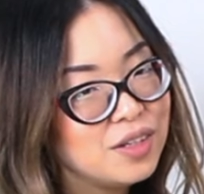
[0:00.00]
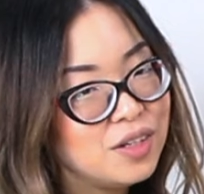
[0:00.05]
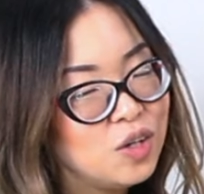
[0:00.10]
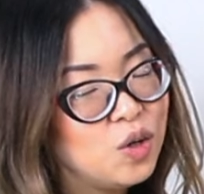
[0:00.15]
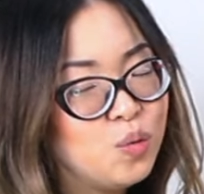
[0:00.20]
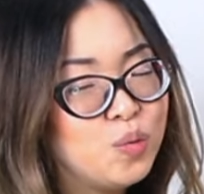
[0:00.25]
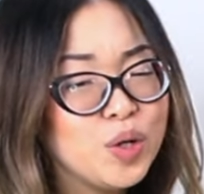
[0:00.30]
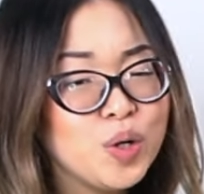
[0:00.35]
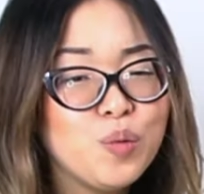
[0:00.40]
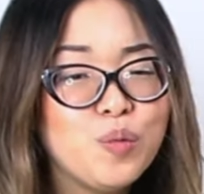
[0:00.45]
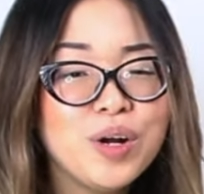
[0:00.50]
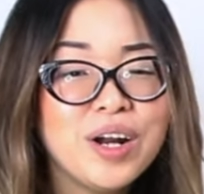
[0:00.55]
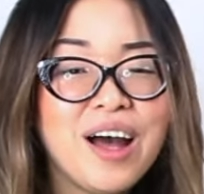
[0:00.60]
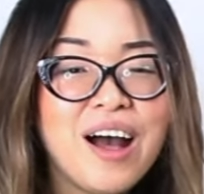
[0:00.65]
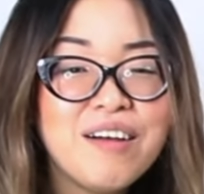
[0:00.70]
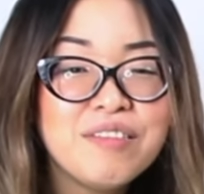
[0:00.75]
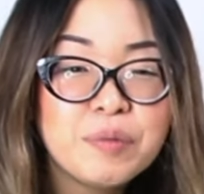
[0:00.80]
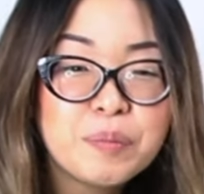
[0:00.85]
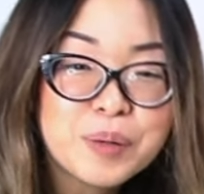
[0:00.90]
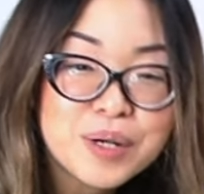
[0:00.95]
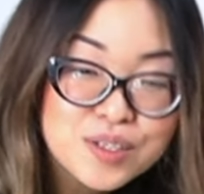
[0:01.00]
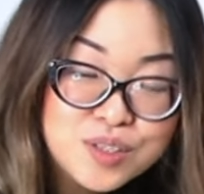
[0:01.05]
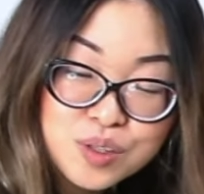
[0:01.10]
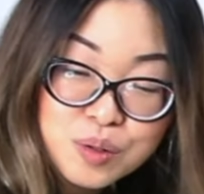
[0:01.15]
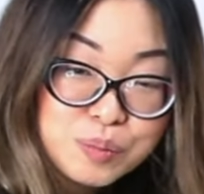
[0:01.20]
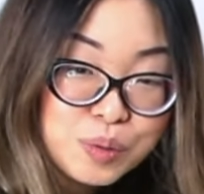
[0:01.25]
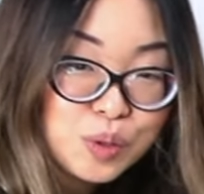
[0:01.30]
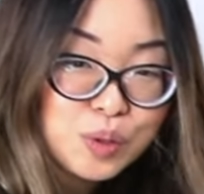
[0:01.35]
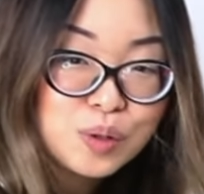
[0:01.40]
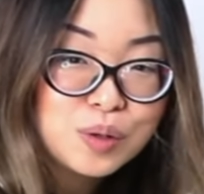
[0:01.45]
Who wouldn't want to have a
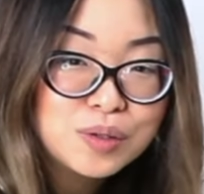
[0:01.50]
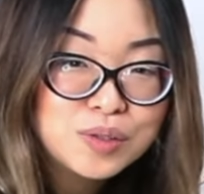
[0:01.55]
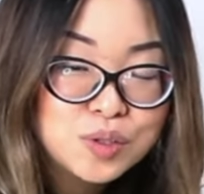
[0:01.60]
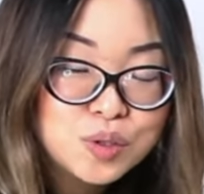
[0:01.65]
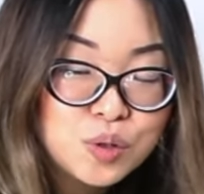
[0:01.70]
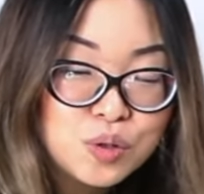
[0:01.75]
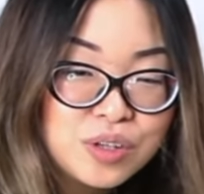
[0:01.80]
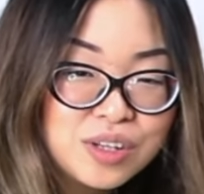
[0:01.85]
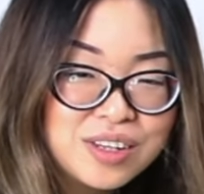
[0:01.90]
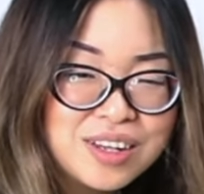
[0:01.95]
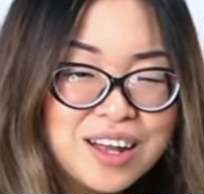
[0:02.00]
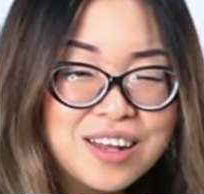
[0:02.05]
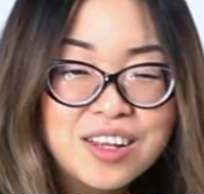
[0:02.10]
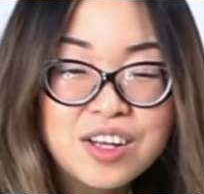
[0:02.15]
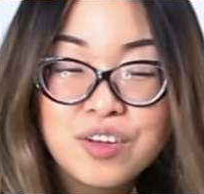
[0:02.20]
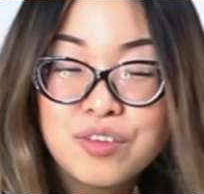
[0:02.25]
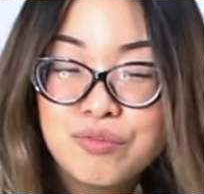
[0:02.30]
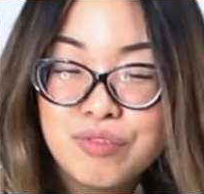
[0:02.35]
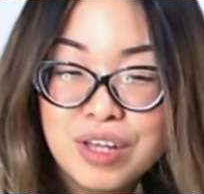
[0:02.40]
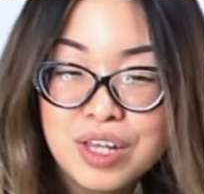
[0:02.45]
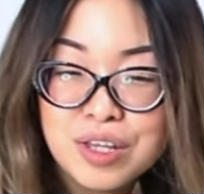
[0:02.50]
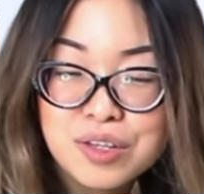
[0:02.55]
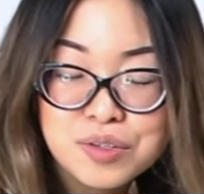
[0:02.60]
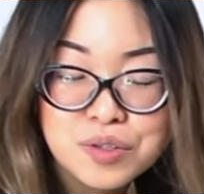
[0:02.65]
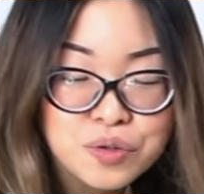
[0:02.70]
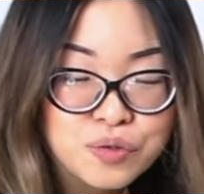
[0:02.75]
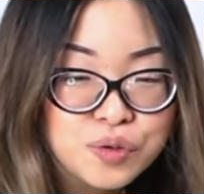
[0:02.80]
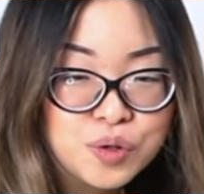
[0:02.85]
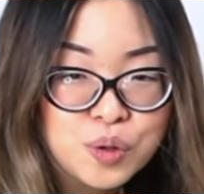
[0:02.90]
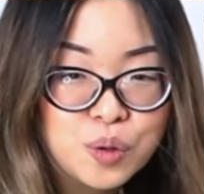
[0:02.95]
personal beauty consultant at the convenience
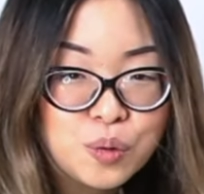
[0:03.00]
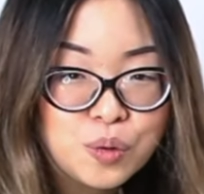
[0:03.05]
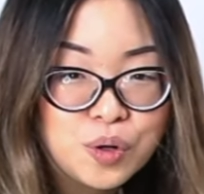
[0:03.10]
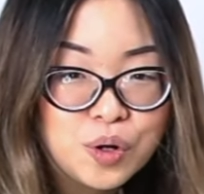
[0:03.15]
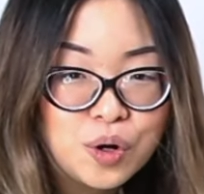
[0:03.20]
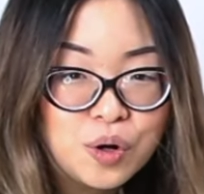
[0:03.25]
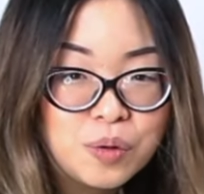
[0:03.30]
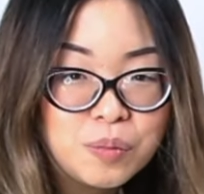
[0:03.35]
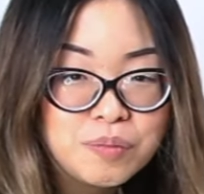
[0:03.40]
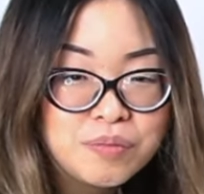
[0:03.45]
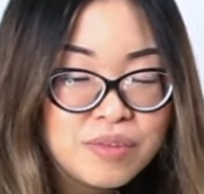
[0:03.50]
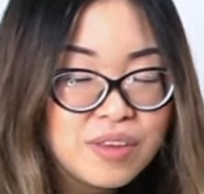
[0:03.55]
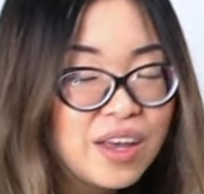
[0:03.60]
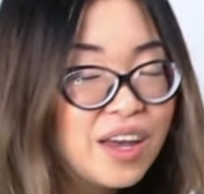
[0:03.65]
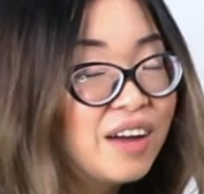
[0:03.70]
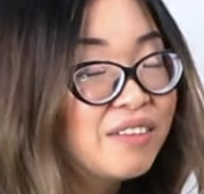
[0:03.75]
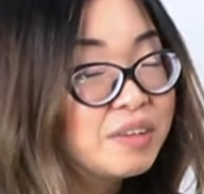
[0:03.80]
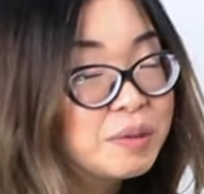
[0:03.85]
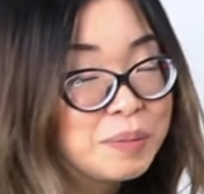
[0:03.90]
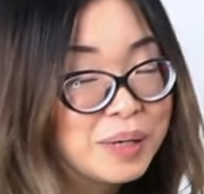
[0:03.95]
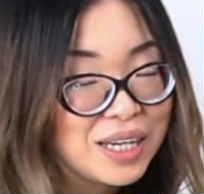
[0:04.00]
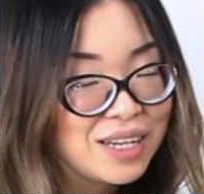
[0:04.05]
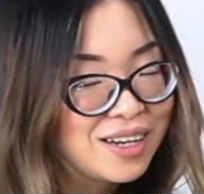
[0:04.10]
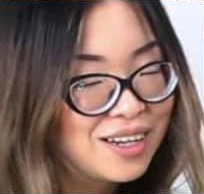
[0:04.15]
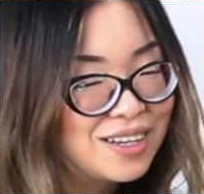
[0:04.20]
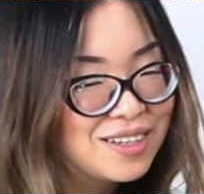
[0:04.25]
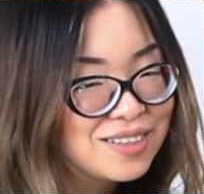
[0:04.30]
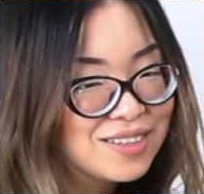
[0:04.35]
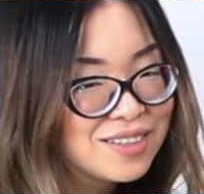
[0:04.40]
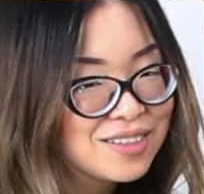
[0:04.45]
of your own home? Everybody
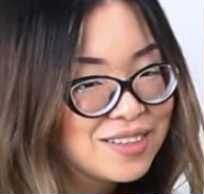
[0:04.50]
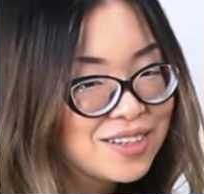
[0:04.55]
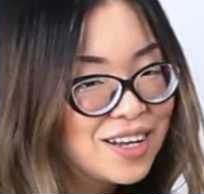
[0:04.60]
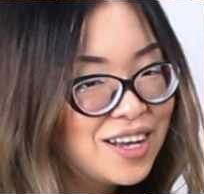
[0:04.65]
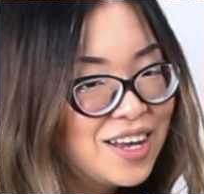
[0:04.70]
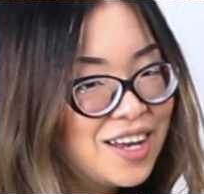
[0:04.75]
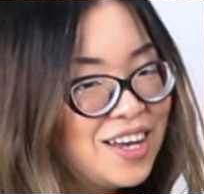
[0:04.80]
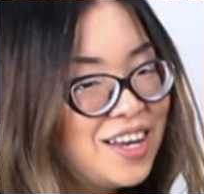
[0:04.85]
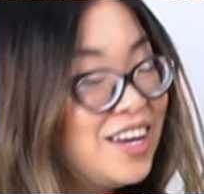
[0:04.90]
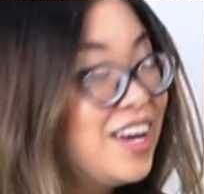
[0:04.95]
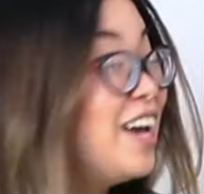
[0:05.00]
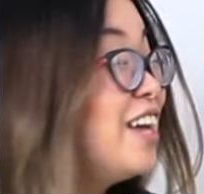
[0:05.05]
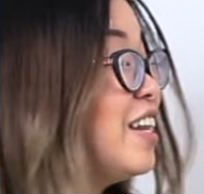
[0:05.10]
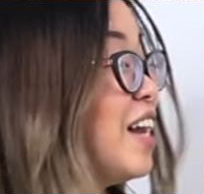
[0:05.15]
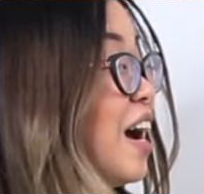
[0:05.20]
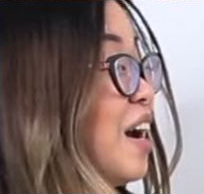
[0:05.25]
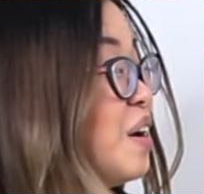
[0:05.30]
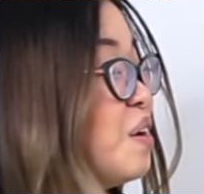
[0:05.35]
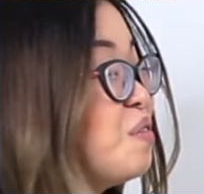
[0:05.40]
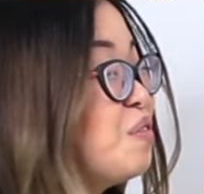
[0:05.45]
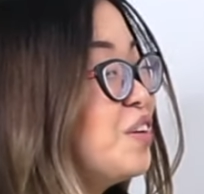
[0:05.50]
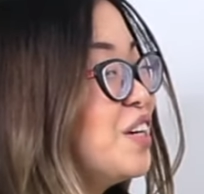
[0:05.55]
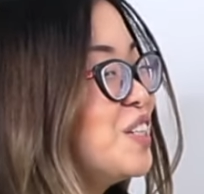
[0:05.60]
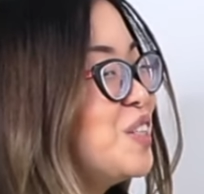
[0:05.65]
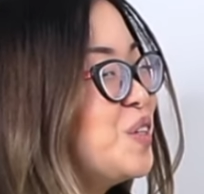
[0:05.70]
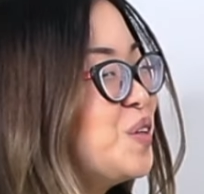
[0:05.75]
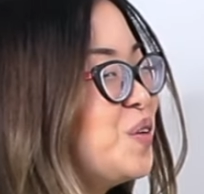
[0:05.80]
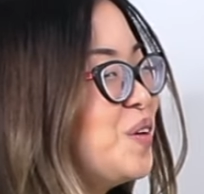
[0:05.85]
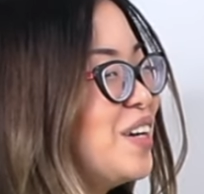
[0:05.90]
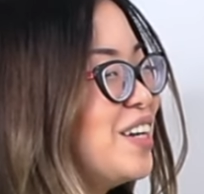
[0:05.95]
does. And I refer
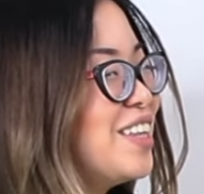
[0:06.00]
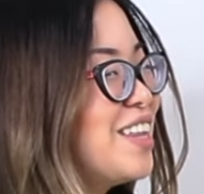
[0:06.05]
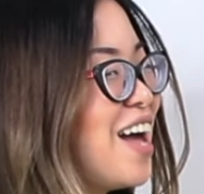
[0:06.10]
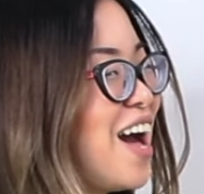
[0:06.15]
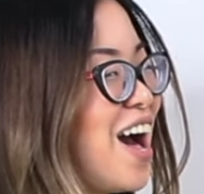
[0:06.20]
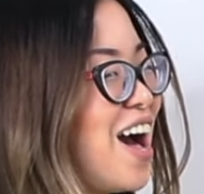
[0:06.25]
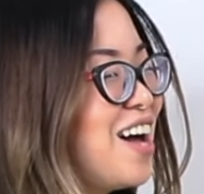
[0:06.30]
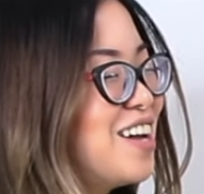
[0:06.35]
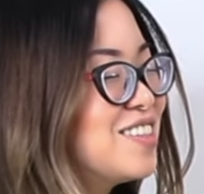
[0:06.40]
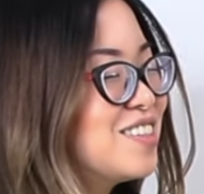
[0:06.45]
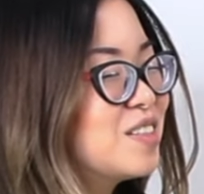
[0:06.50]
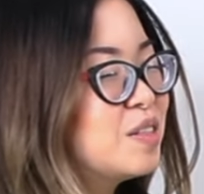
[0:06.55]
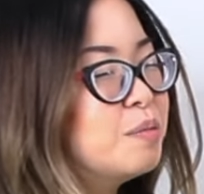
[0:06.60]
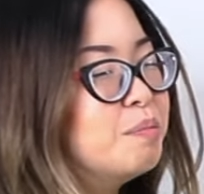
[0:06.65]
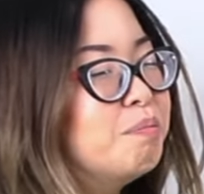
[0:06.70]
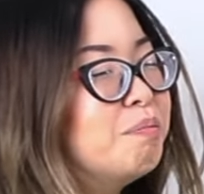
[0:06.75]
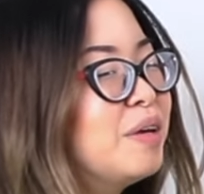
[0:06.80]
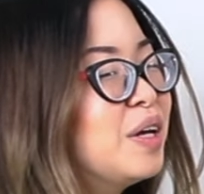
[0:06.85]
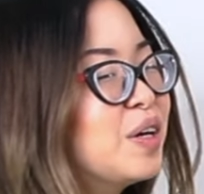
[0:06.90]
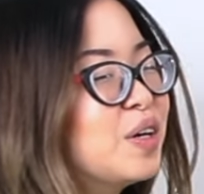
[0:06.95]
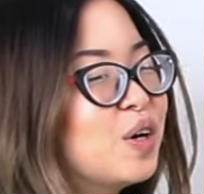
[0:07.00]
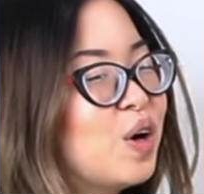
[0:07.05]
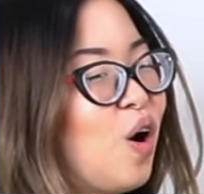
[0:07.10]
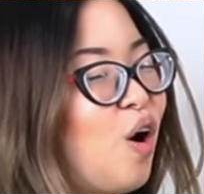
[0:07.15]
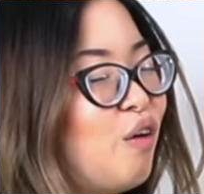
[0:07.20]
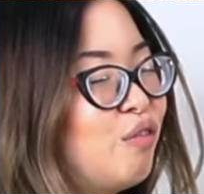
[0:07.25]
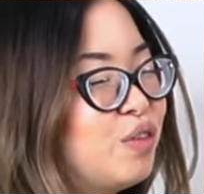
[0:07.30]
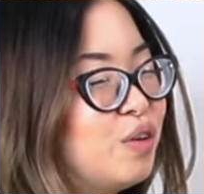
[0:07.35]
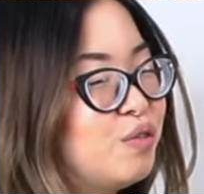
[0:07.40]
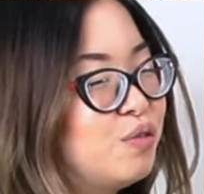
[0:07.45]
to it as the mirror
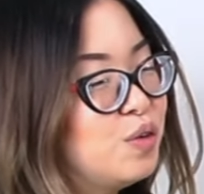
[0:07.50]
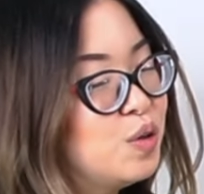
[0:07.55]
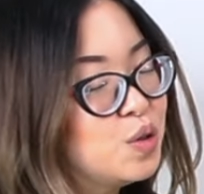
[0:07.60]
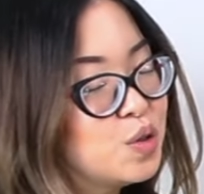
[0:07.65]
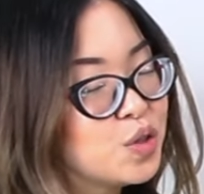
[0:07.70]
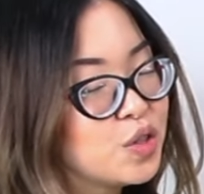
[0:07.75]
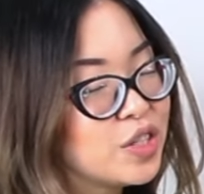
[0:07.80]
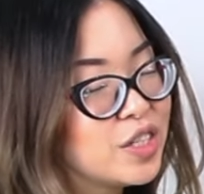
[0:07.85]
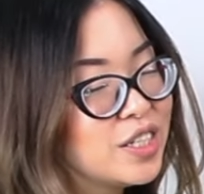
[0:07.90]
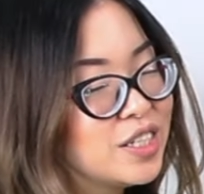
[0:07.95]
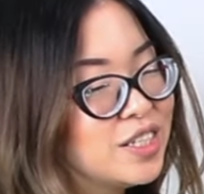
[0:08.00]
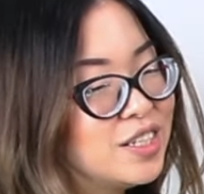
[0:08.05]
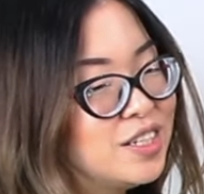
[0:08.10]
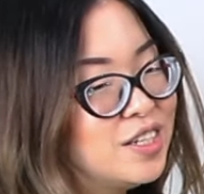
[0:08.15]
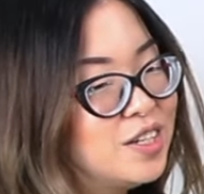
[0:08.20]
of the future,